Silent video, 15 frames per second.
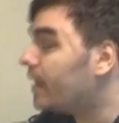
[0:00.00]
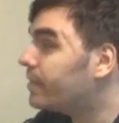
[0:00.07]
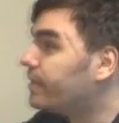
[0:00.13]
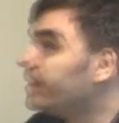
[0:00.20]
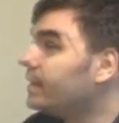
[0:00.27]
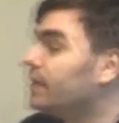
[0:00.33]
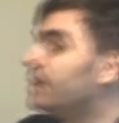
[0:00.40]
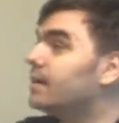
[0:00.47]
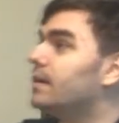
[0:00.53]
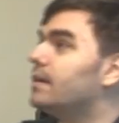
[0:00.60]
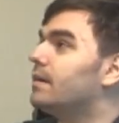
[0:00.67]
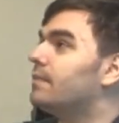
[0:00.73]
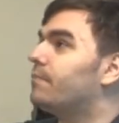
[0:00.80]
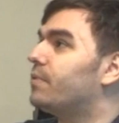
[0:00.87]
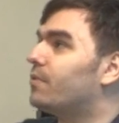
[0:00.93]
I think
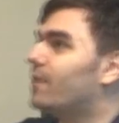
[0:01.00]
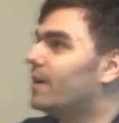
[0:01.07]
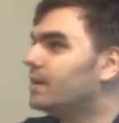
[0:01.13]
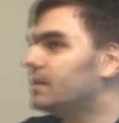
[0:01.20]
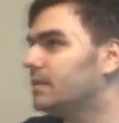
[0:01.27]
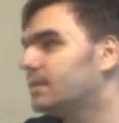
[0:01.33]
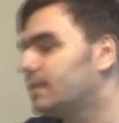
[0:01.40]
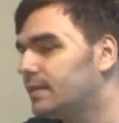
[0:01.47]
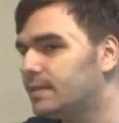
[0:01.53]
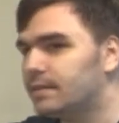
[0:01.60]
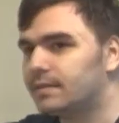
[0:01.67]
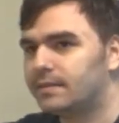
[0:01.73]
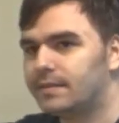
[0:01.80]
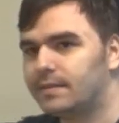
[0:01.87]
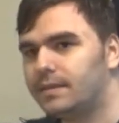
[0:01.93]
bureaucracy
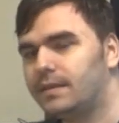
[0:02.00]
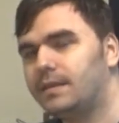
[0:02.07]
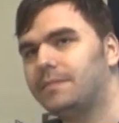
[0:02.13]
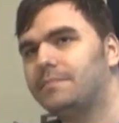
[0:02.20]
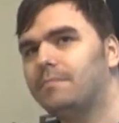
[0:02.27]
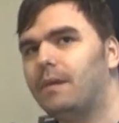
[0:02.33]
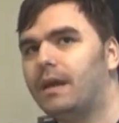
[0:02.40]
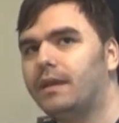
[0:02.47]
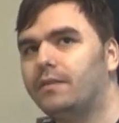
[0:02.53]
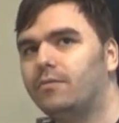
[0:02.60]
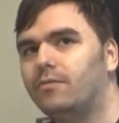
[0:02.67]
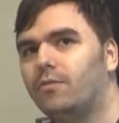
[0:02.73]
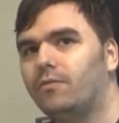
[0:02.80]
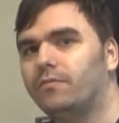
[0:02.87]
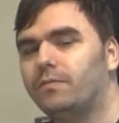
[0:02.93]
is the mind
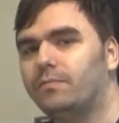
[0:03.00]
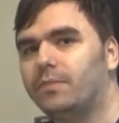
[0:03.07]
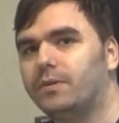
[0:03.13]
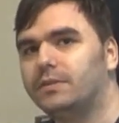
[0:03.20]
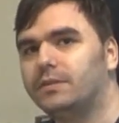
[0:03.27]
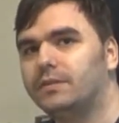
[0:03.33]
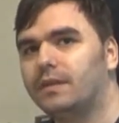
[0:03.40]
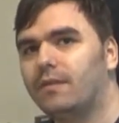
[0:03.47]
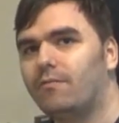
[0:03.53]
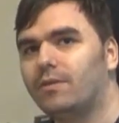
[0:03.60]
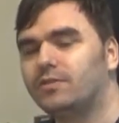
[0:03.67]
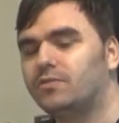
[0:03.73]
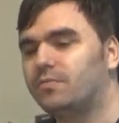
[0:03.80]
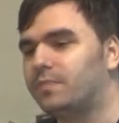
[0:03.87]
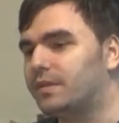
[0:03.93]
of the person that
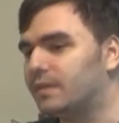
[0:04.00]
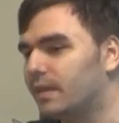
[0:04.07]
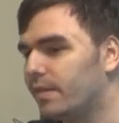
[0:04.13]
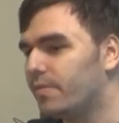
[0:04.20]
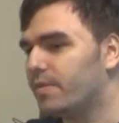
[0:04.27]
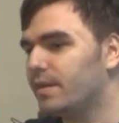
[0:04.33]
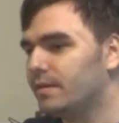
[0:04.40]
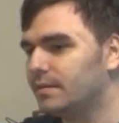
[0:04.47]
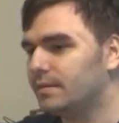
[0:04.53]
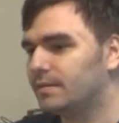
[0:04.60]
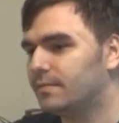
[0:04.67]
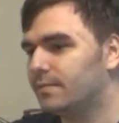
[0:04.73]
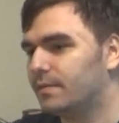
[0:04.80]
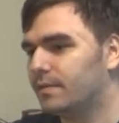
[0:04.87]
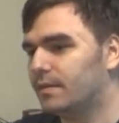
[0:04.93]
wants to predict things.
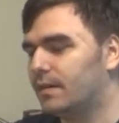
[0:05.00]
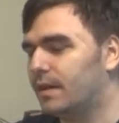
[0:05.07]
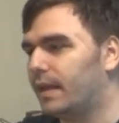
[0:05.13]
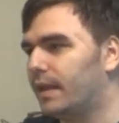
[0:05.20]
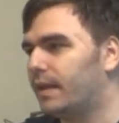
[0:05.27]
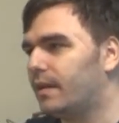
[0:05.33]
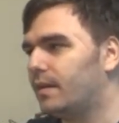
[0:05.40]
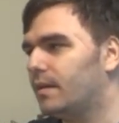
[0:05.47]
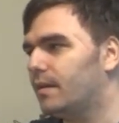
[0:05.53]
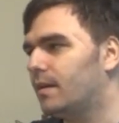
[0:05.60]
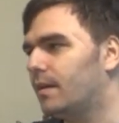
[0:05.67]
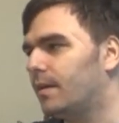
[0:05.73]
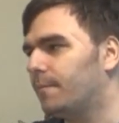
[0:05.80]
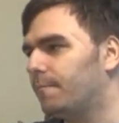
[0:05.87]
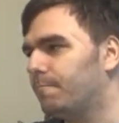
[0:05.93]
Like,
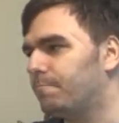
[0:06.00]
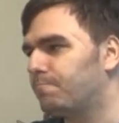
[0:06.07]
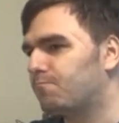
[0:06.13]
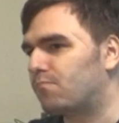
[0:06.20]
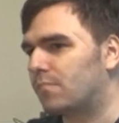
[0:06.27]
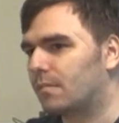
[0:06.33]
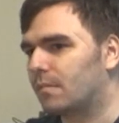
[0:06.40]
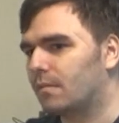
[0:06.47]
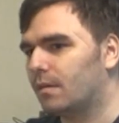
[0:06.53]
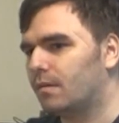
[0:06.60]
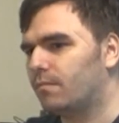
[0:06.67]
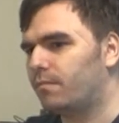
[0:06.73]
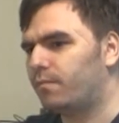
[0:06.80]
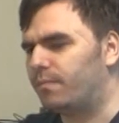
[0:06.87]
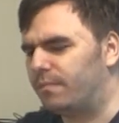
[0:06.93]

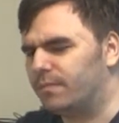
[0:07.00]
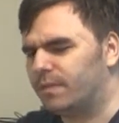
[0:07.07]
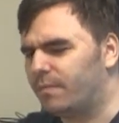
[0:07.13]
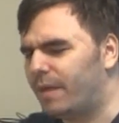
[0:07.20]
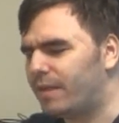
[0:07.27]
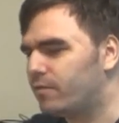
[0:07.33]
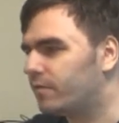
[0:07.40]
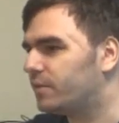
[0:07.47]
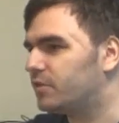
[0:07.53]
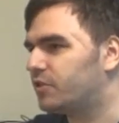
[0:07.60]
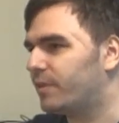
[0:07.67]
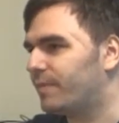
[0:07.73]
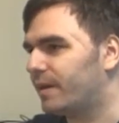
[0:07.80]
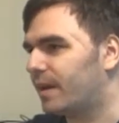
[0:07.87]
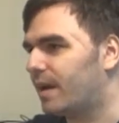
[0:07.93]
the mind of the
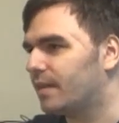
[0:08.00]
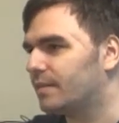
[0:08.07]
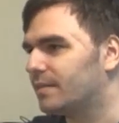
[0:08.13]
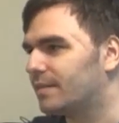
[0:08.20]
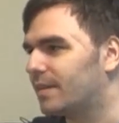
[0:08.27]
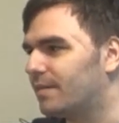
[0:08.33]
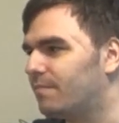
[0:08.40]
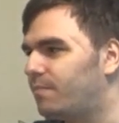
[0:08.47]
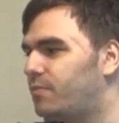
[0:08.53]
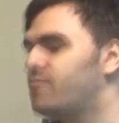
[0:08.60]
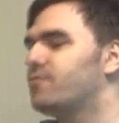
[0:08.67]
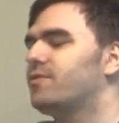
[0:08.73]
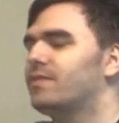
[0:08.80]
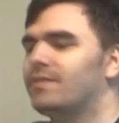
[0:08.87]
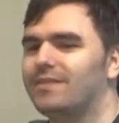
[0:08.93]
German can't
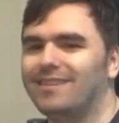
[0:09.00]
compute,